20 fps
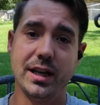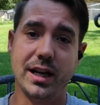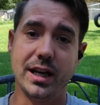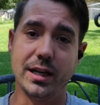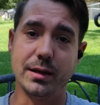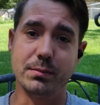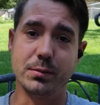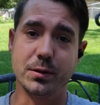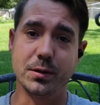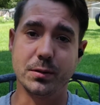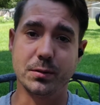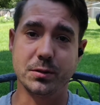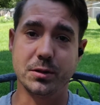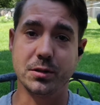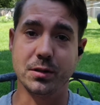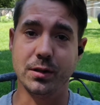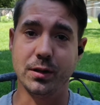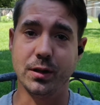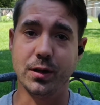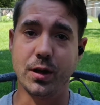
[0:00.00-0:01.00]
I
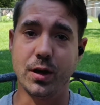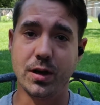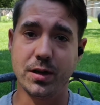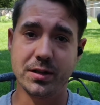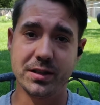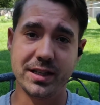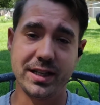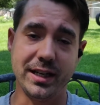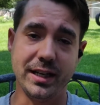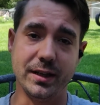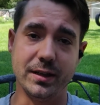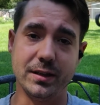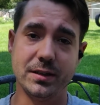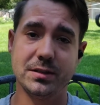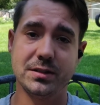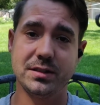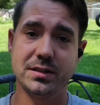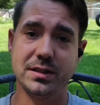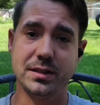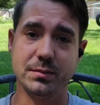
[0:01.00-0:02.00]
approach lawn care
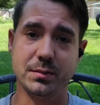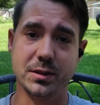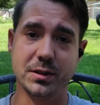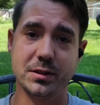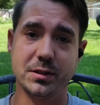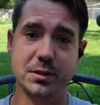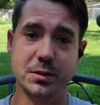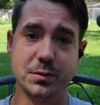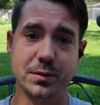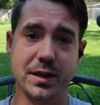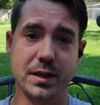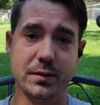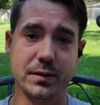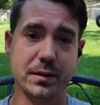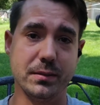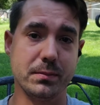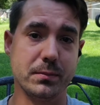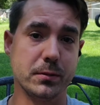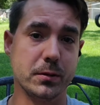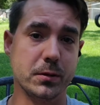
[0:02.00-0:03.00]
similar to how I
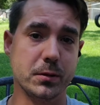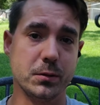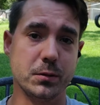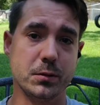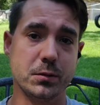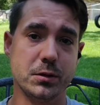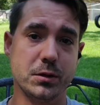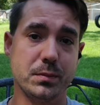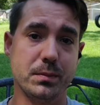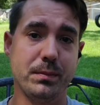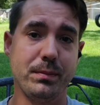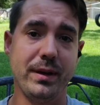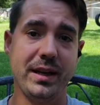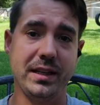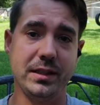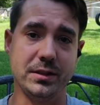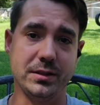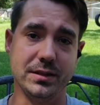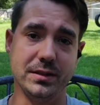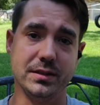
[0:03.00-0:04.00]
approach
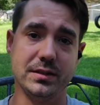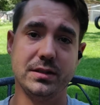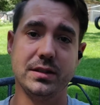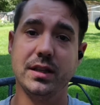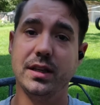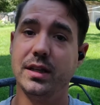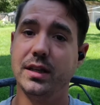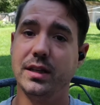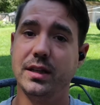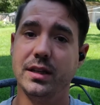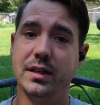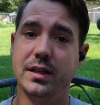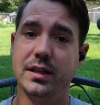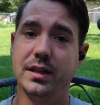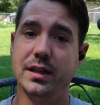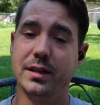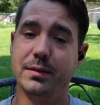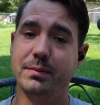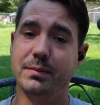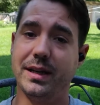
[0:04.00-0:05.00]
patients,
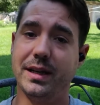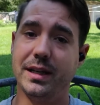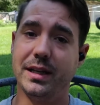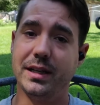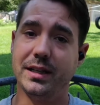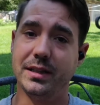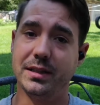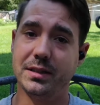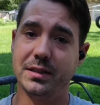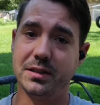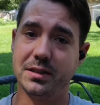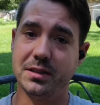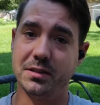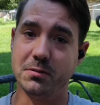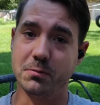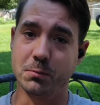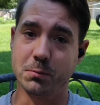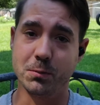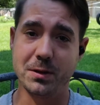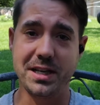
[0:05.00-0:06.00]
by
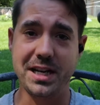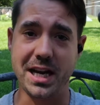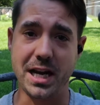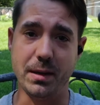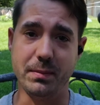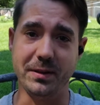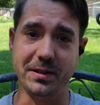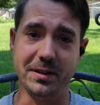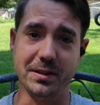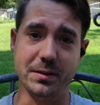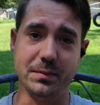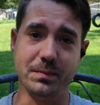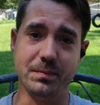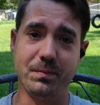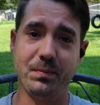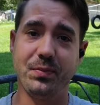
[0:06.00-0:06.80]
rehabbing them.